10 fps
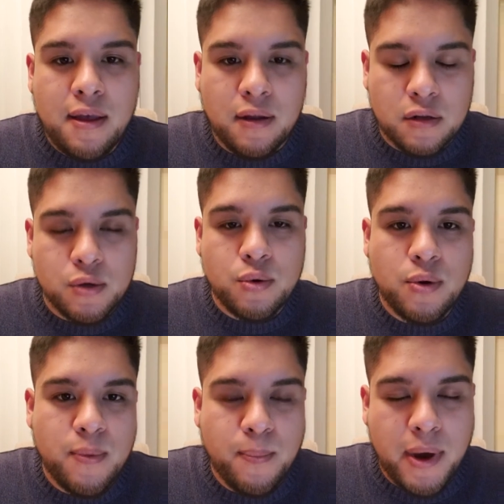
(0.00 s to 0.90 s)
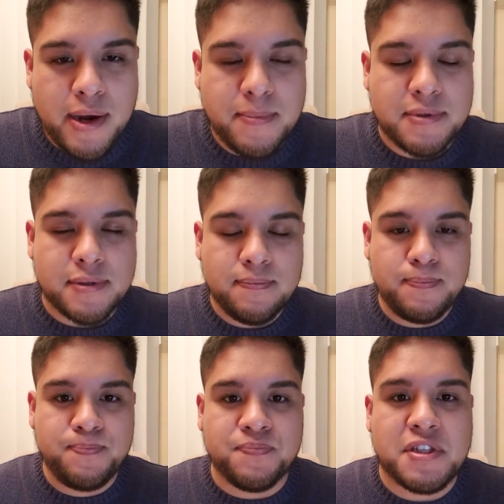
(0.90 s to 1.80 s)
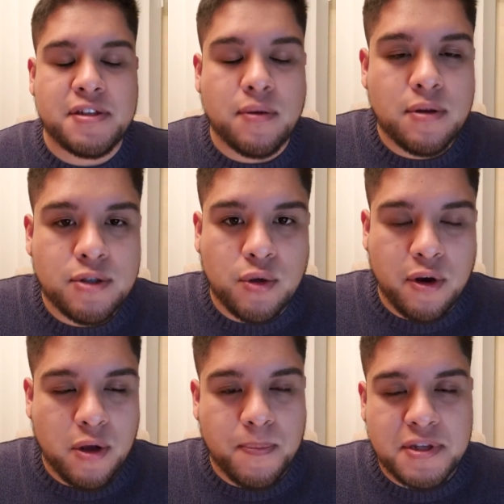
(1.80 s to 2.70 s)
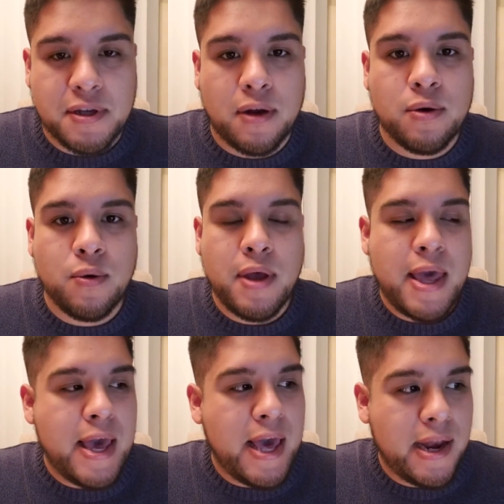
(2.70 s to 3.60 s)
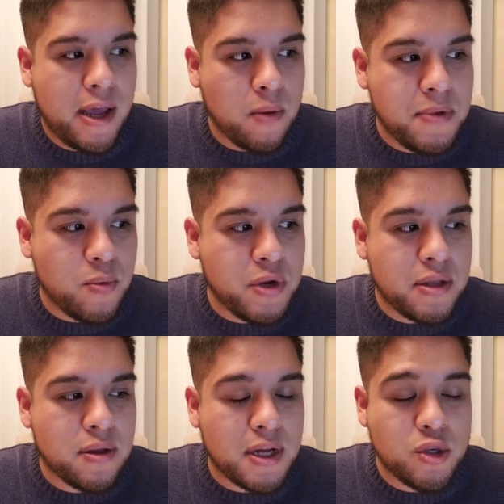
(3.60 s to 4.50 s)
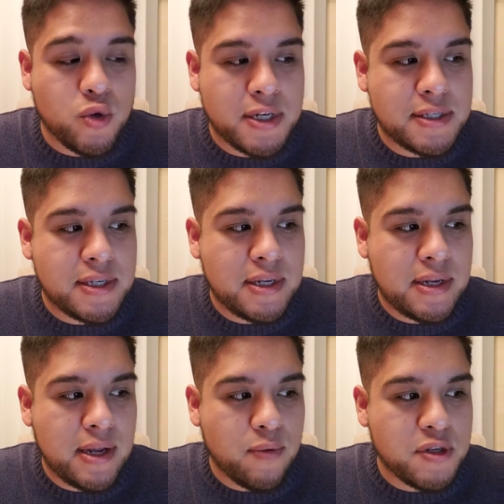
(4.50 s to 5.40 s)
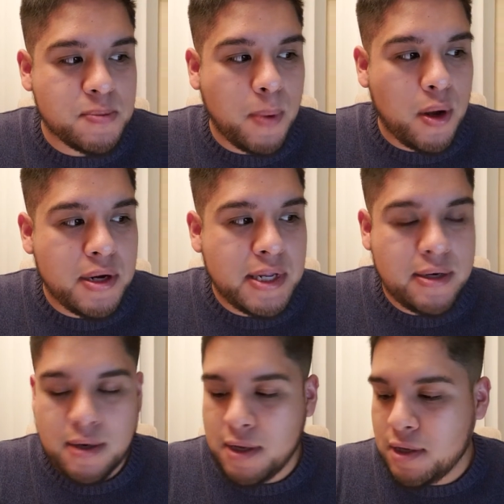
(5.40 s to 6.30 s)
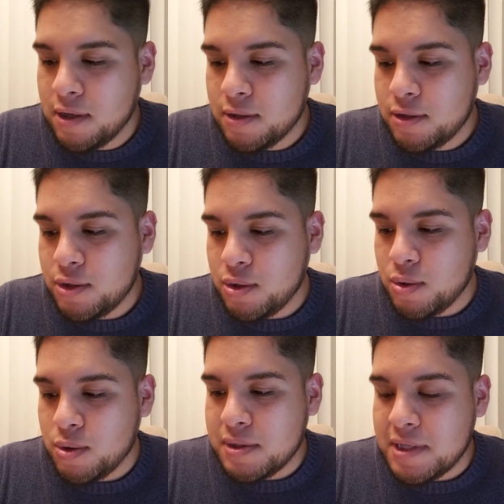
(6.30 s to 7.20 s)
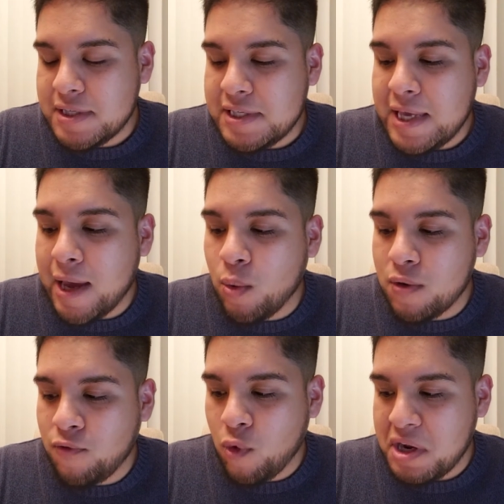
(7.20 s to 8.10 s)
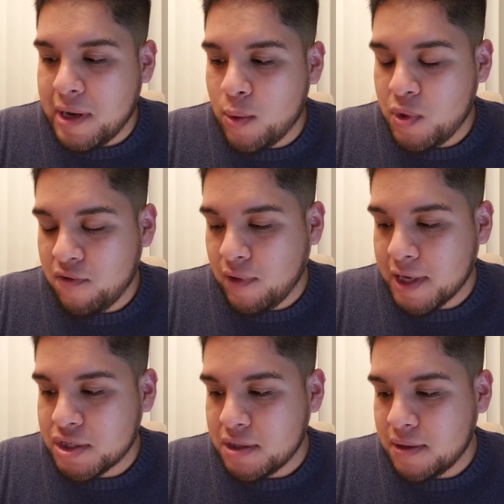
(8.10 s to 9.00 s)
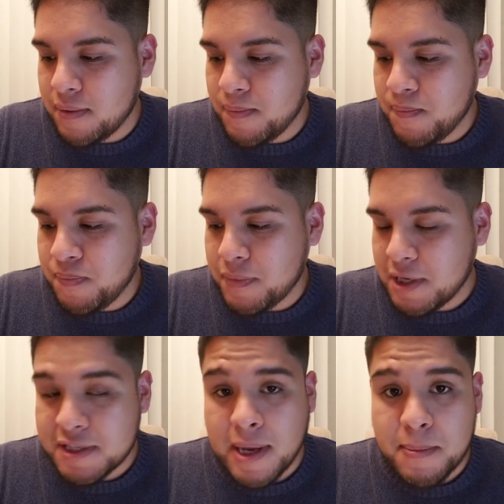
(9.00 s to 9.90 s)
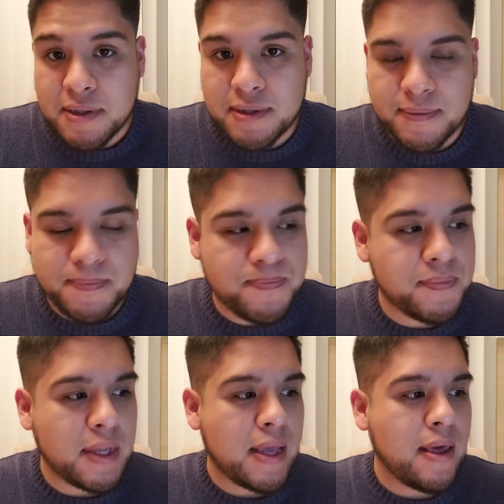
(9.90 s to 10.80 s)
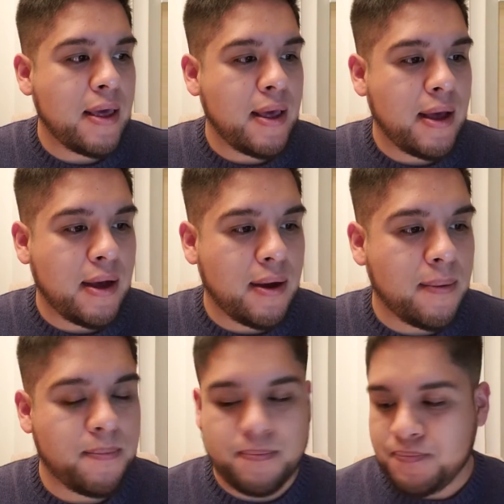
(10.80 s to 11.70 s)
Hello, my name is Serenio Pisano, and I'll be responding to the CI 149 reflection assignments. Um,